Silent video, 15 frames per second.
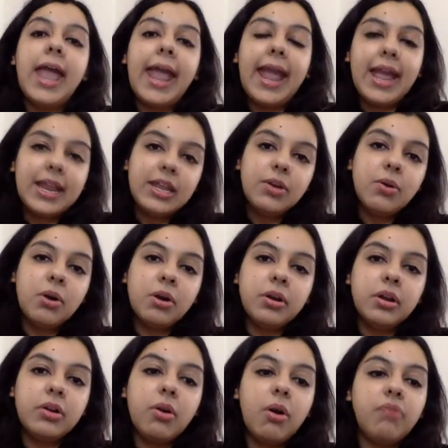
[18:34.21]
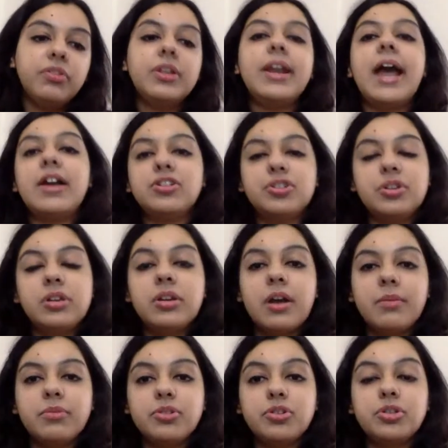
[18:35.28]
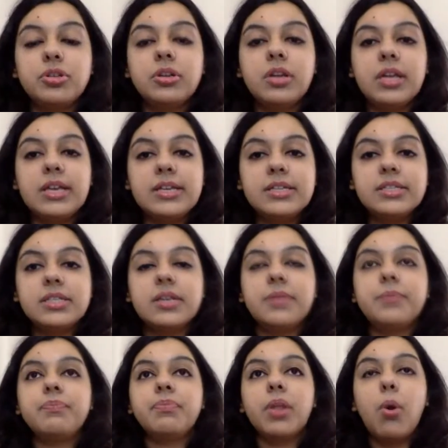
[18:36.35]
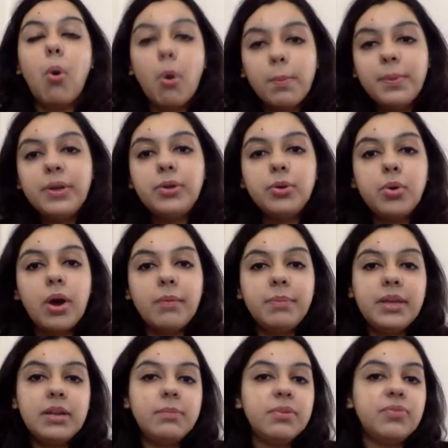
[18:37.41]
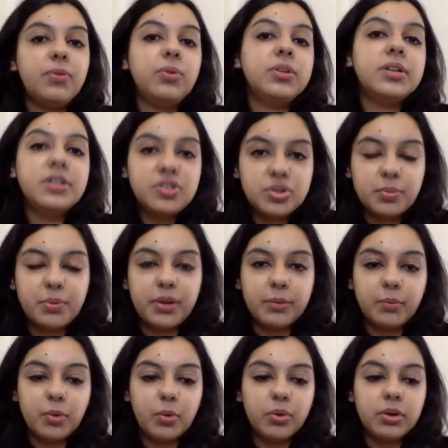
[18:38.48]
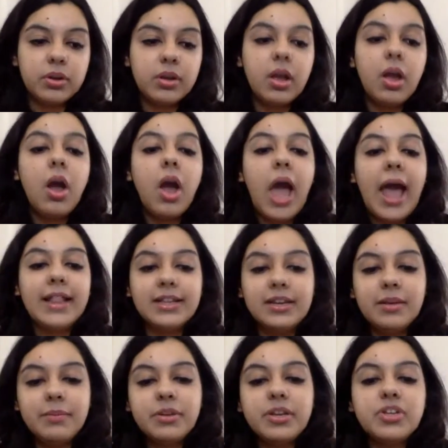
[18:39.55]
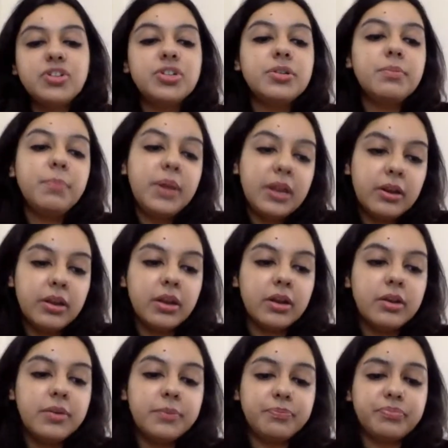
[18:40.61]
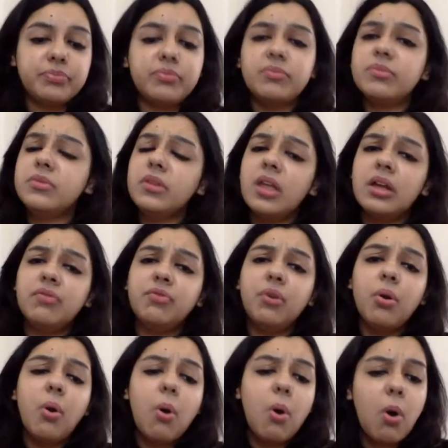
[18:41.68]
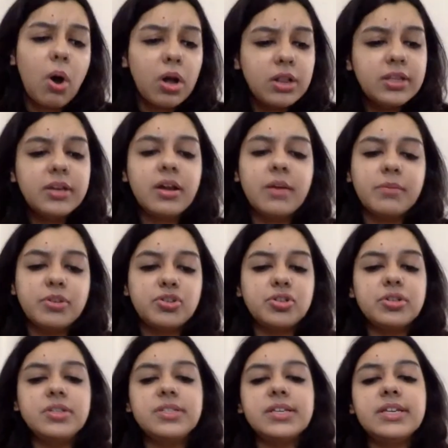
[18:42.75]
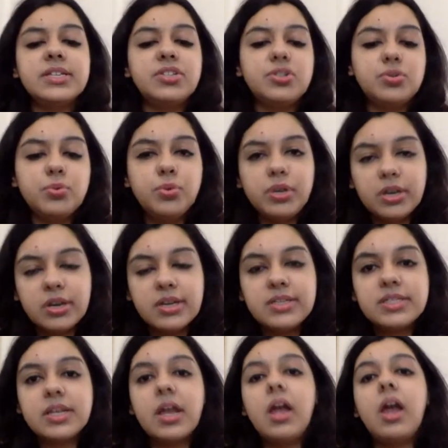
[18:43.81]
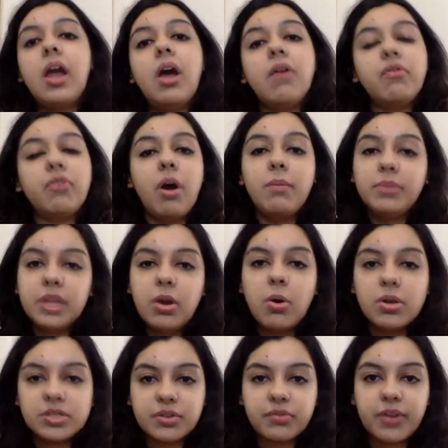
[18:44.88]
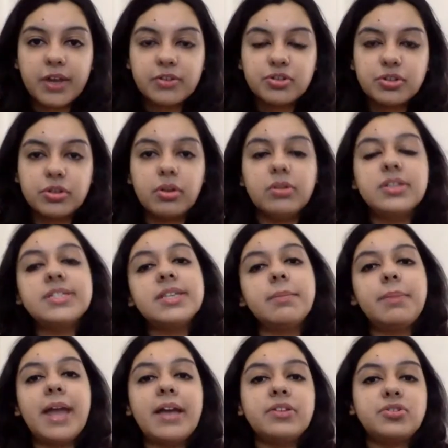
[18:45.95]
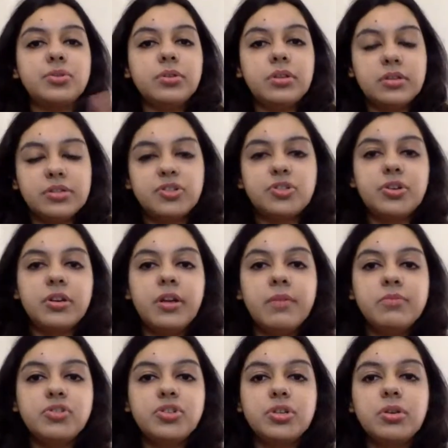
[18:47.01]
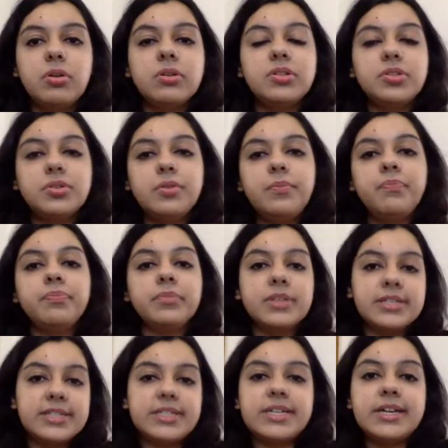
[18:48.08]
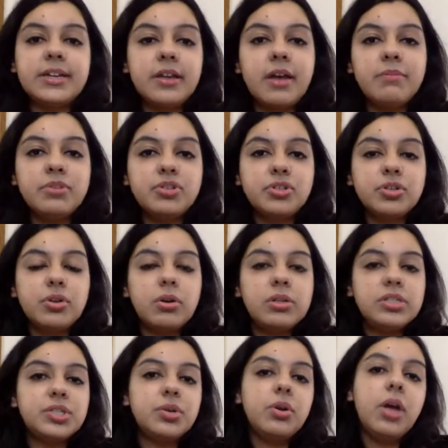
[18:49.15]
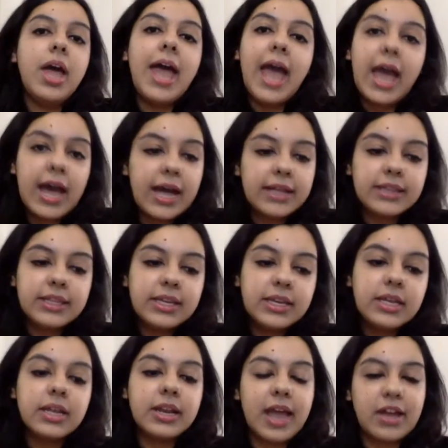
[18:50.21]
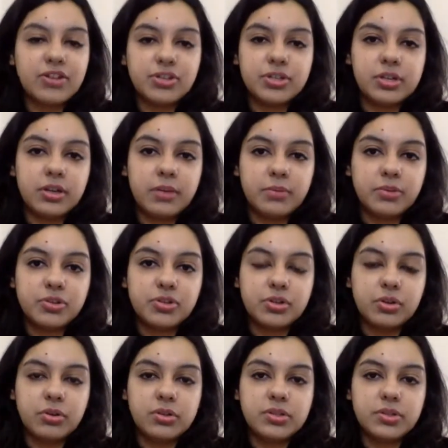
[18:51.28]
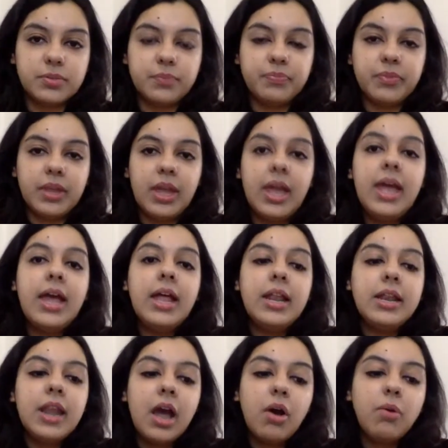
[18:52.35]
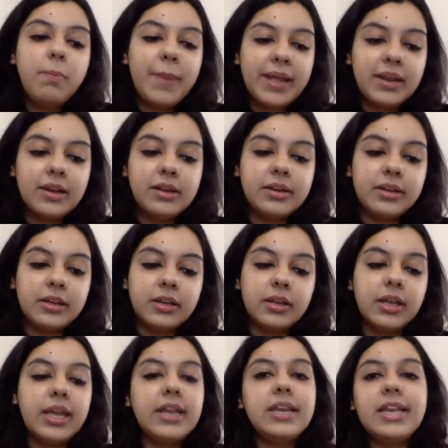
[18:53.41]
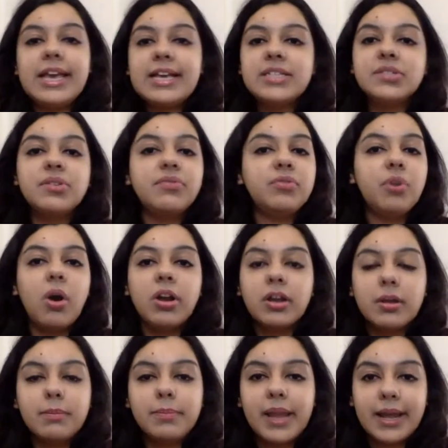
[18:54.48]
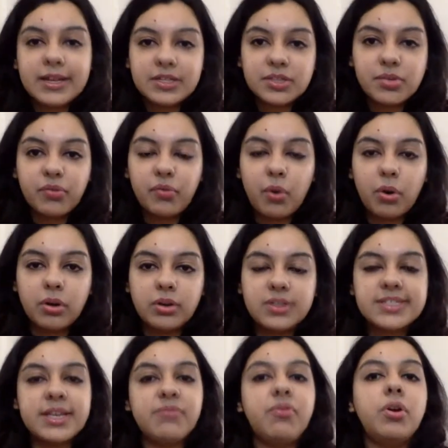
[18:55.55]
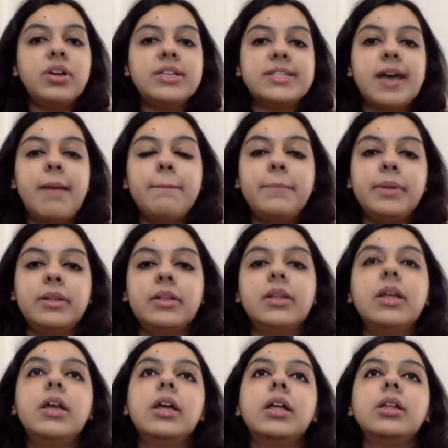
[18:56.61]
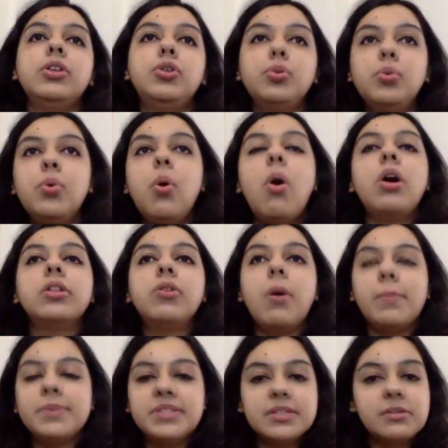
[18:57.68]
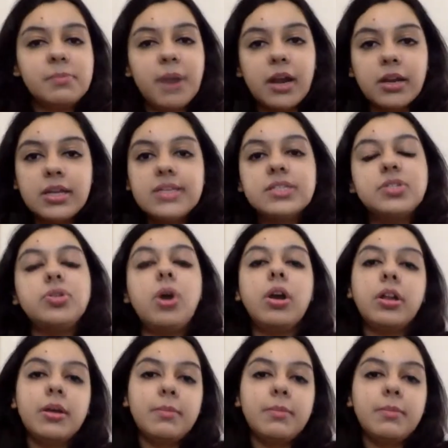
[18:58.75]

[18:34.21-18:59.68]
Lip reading: Any order of the national commission is open to appeal before the Supreme Court. The limitation period for all the commissions is 2 years from the cause of action. Now, this applies to the district commission also, state commission also, and the national commission also. Now, penalty. In case of non-compliance of order, say for example, you or the opposite party is not